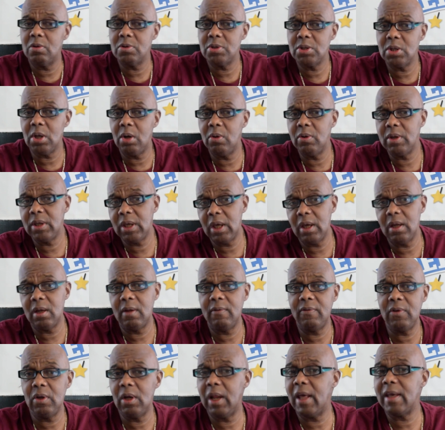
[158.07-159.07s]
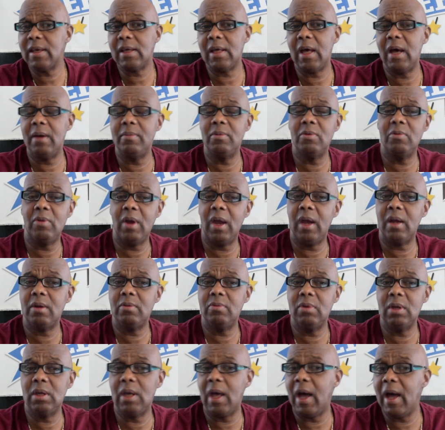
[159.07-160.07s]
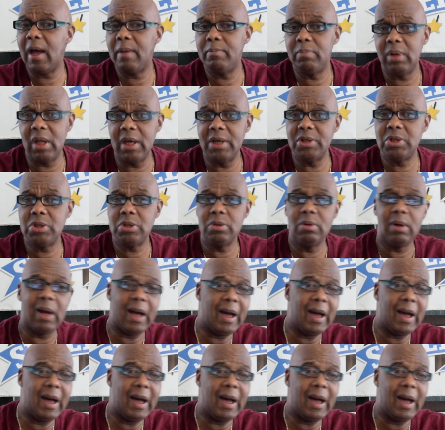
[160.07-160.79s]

So, again, if you like Camaraderie, God bless you.